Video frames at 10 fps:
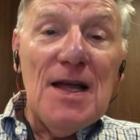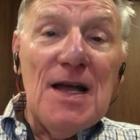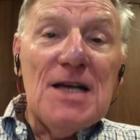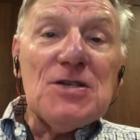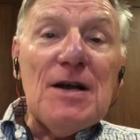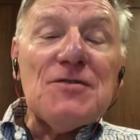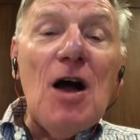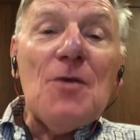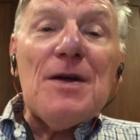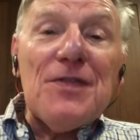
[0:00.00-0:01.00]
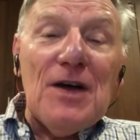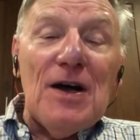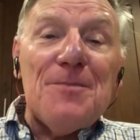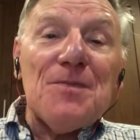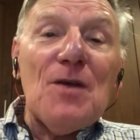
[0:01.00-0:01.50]
So I've talked with
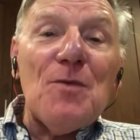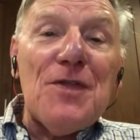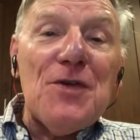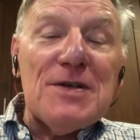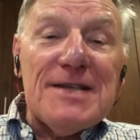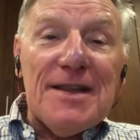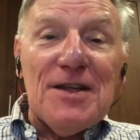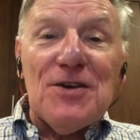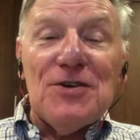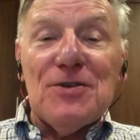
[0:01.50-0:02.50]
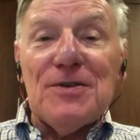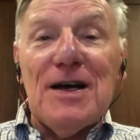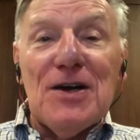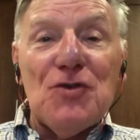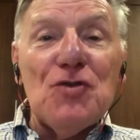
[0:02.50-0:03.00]
your technical
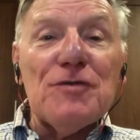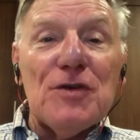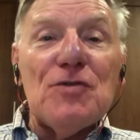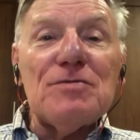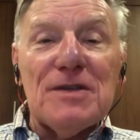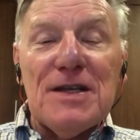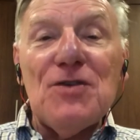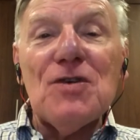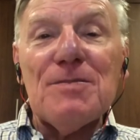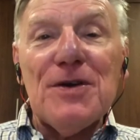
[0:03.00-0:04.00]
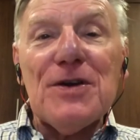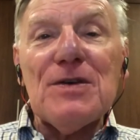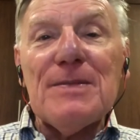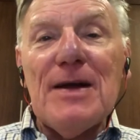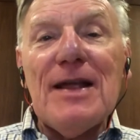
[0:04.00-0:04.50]
guru, Lee Hornberger,
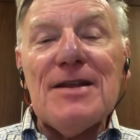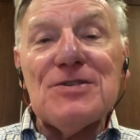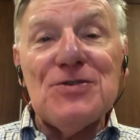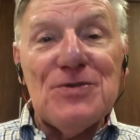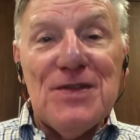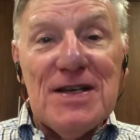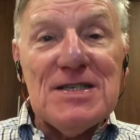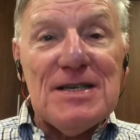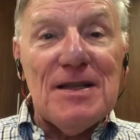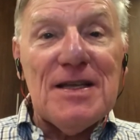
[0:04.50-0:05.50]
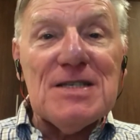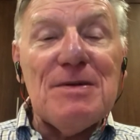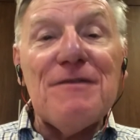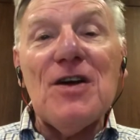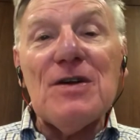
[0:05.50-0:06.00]
about how to do this, and Lee's
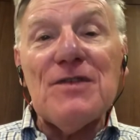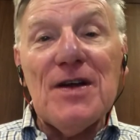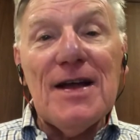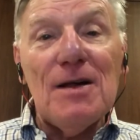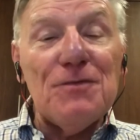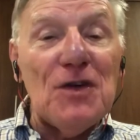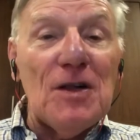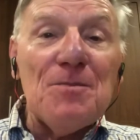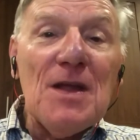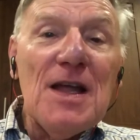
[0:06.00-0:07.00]
been very, very helpful.